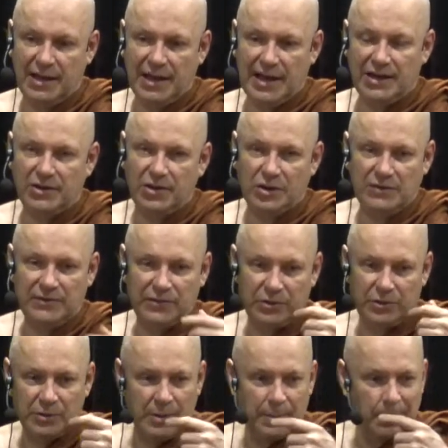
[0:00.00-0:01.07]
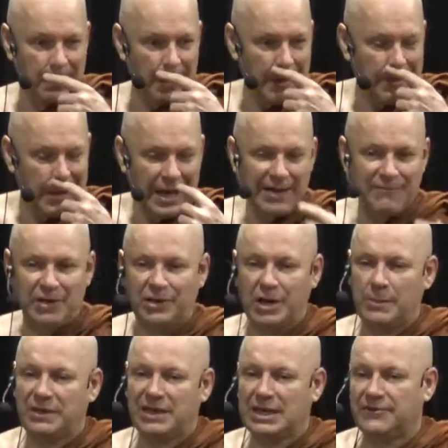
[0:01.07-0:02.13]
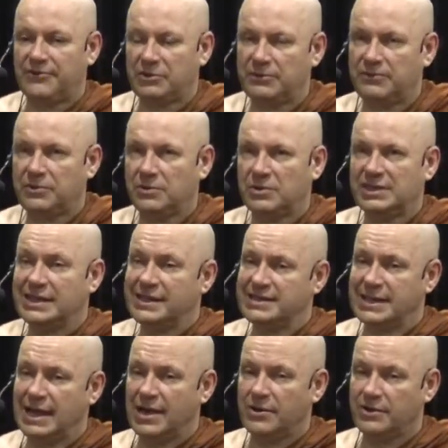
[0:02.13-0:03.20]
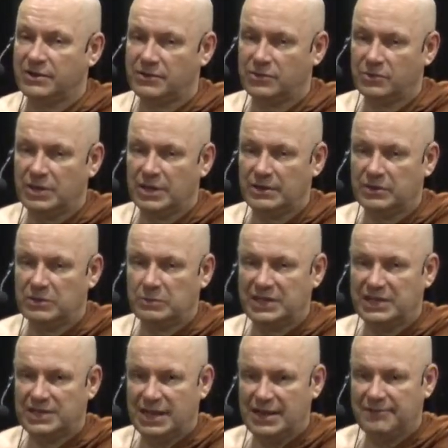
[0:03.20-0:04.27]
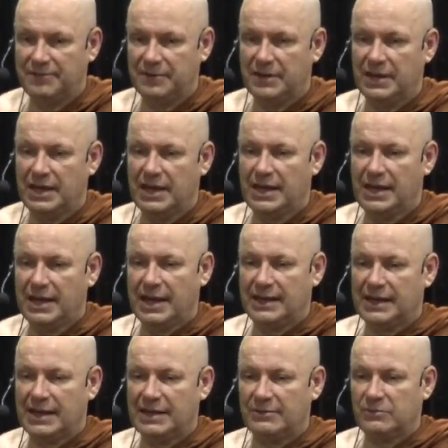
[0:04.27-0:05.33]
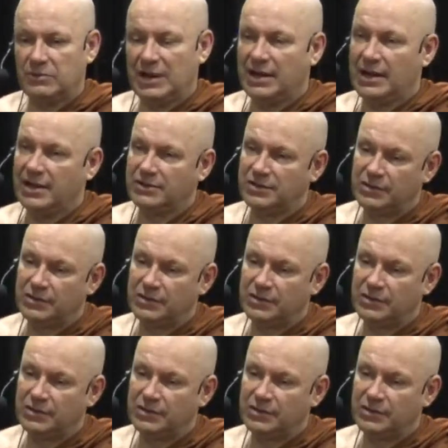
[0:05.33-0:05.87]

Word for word: I don't know if you I mean, I have been coming here for a few years now to, uh, to BGF, uh, and I really like to.